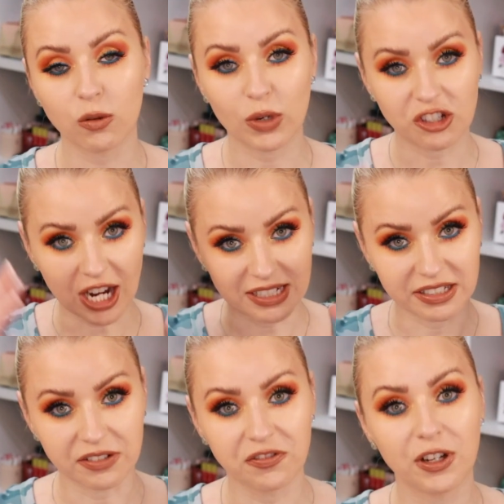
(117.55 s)
which I
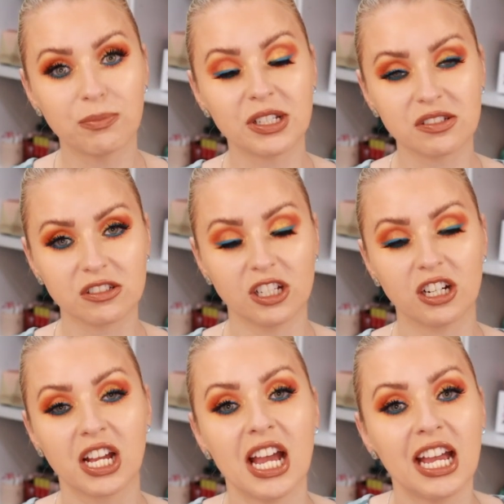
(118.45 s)
did film this
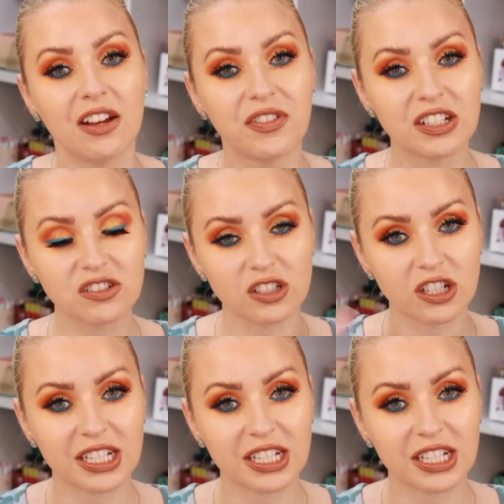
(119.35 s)
look. If this look